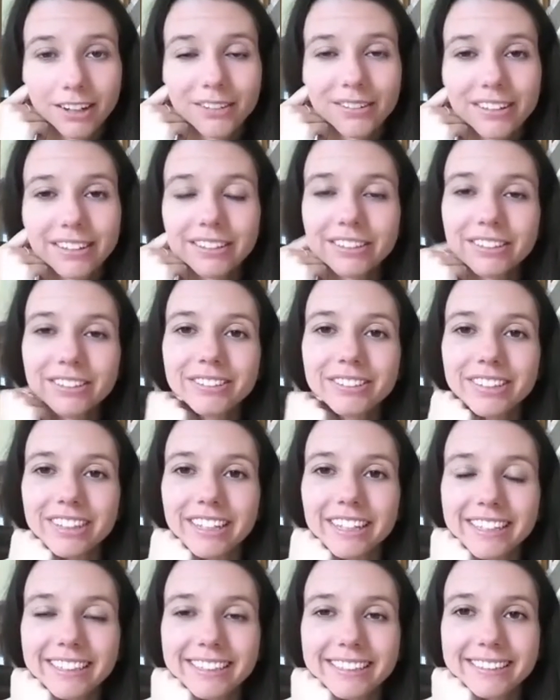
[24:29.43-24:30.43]
Oh, thank you,
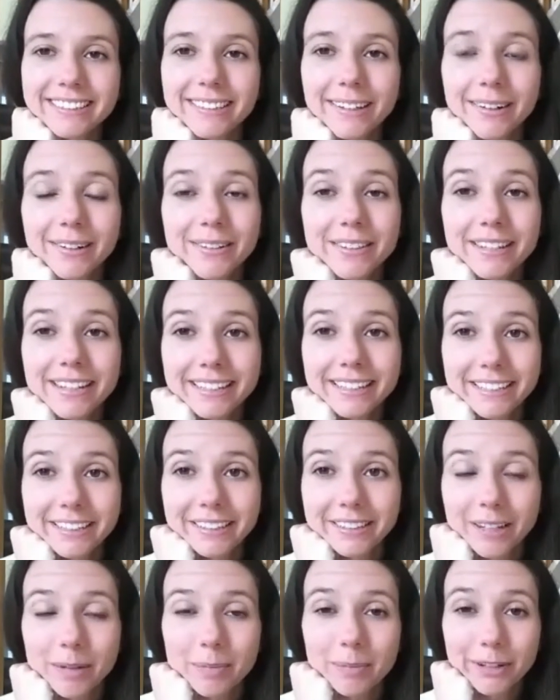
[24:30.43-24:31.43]
Chris. Oh, thank
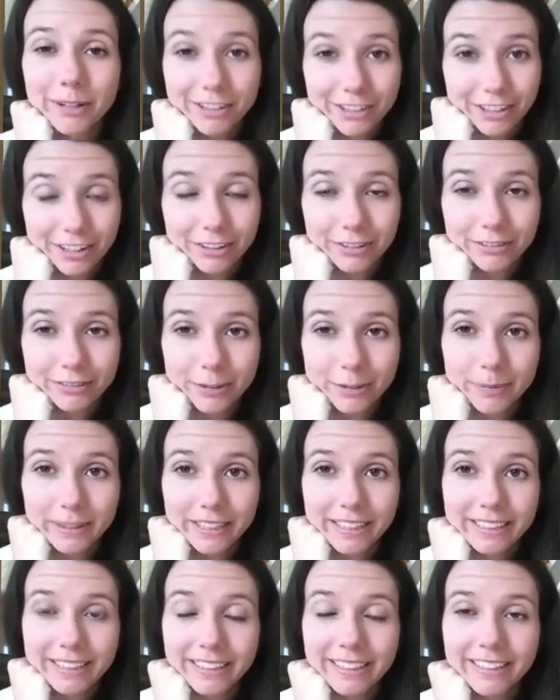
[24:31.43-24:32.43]
you. I appreciate you for
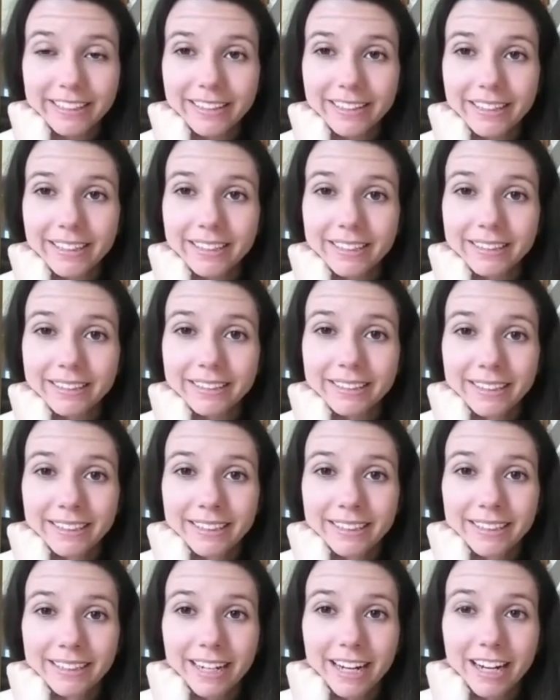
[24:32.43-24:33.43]
being here. And,
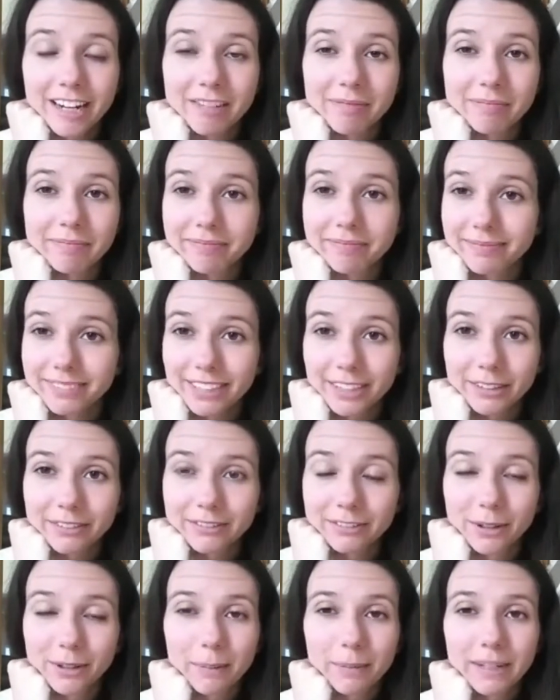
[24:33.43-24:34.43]
you know,
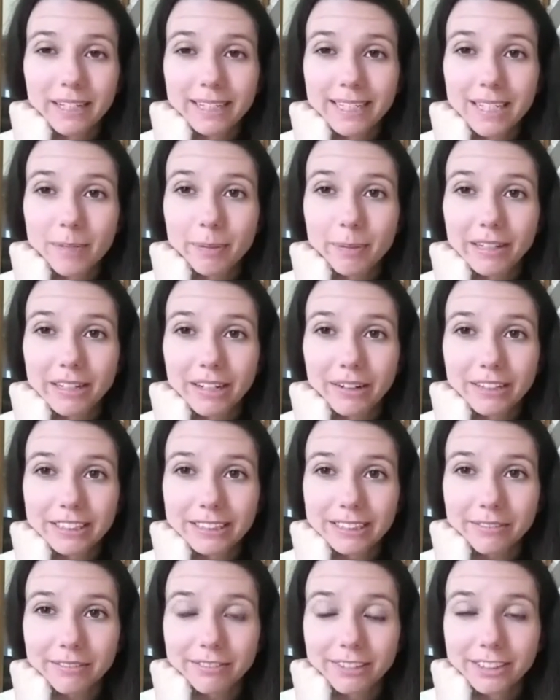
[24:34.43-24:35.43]
if you want me to keep it
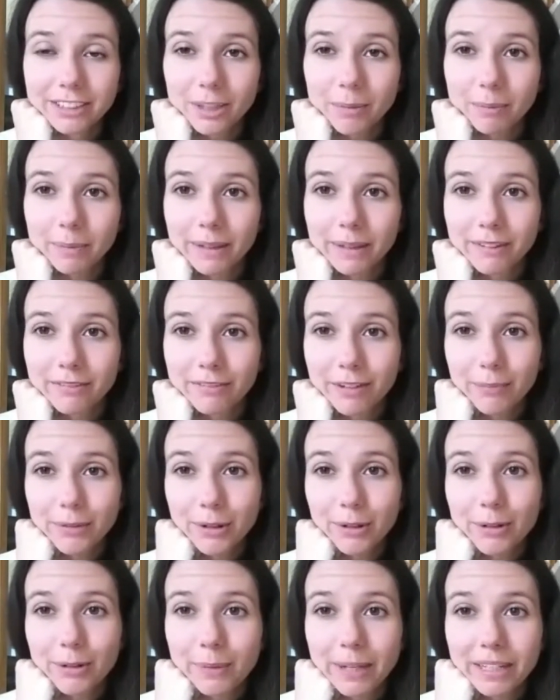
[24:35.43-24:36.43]
going, definitely jump on the Fem
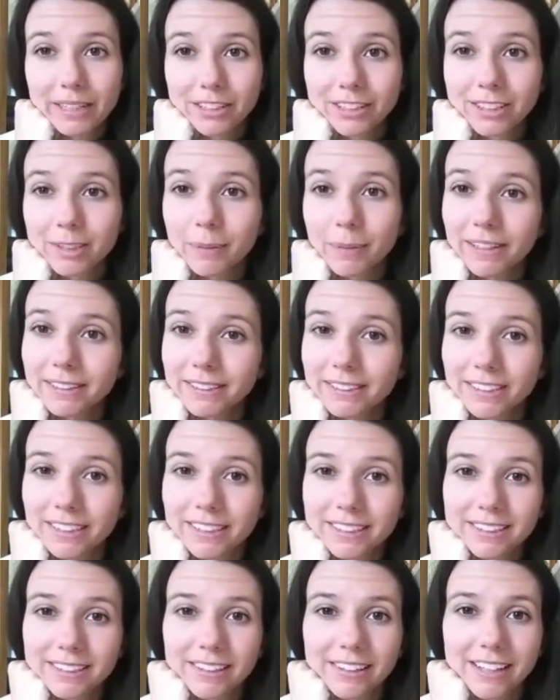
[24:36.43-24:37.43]
Yoga page and sponsor
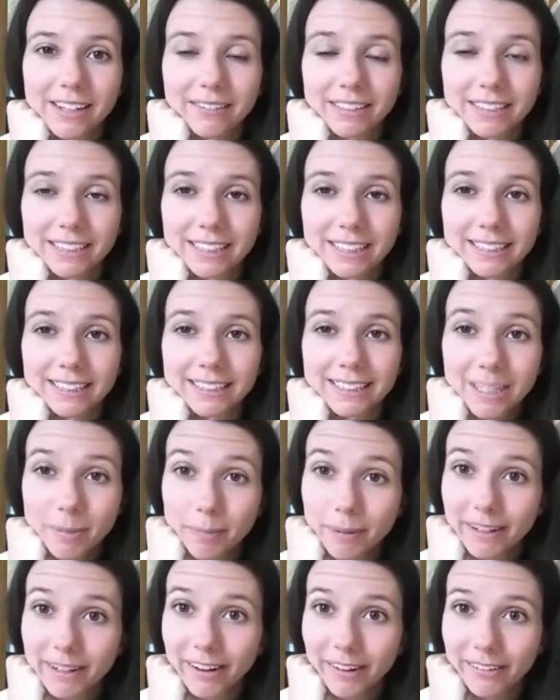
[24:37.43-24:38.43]
us so that we can
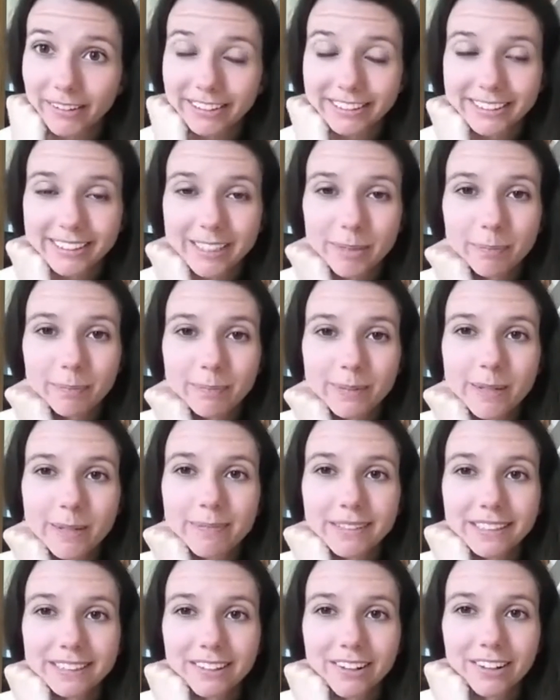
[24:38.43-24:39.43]
keep it going,
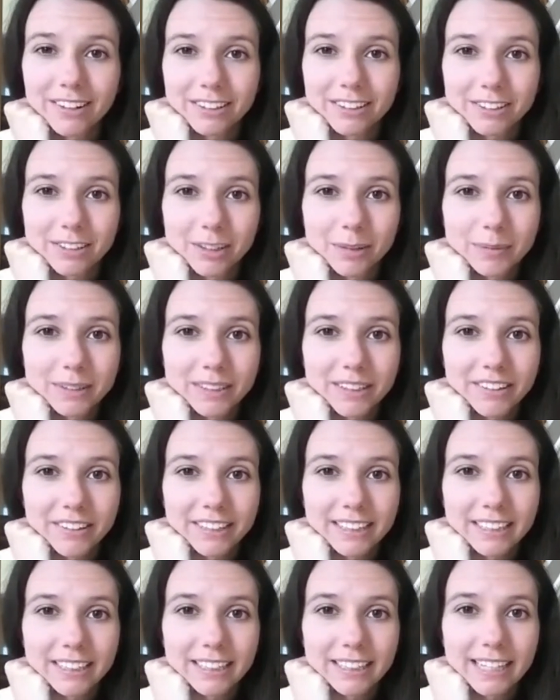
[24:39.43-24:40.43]
keep these longer scopes
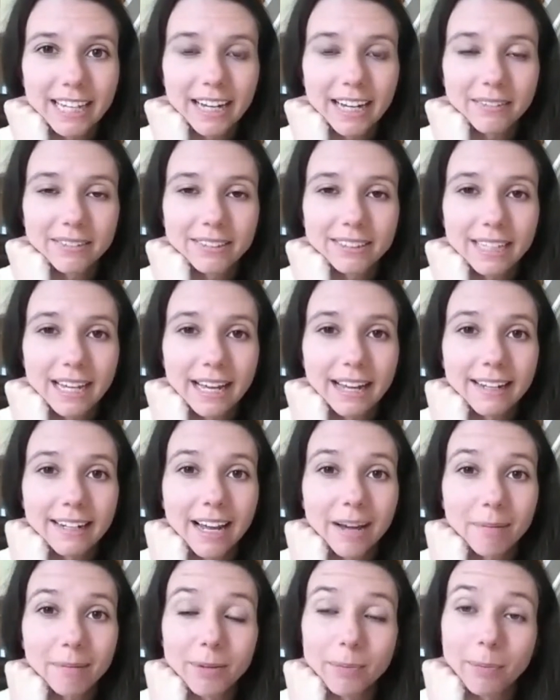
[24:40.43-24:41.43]
going. Cat was
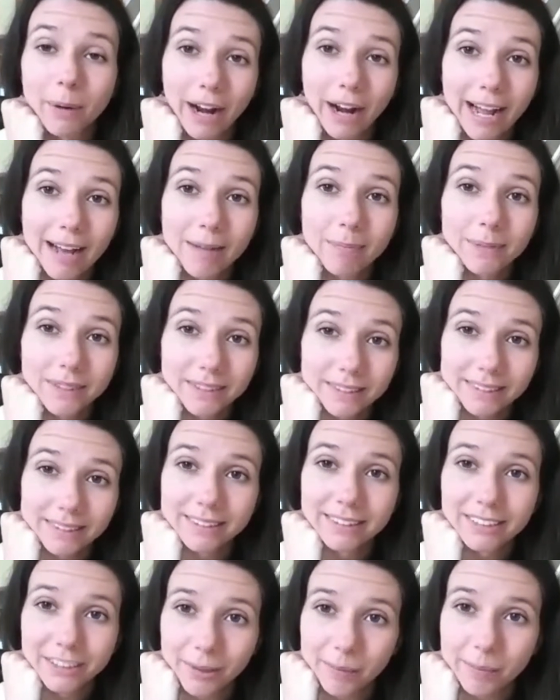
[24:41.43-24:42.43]
catnapped? Perhaps.
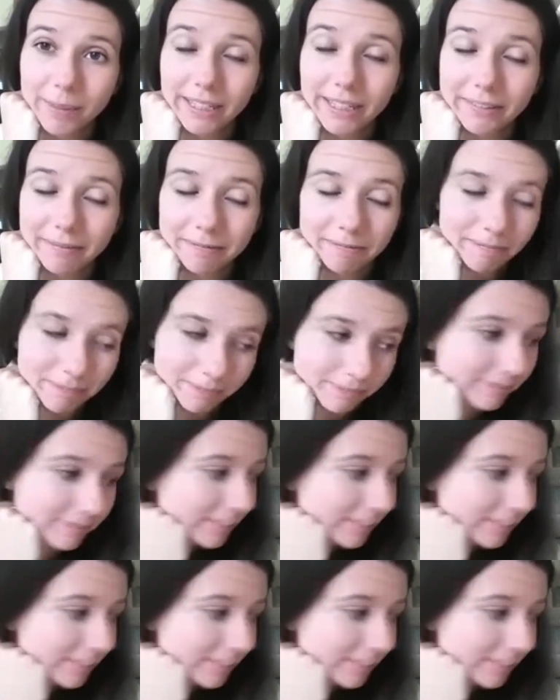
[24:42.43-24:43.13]
Could be.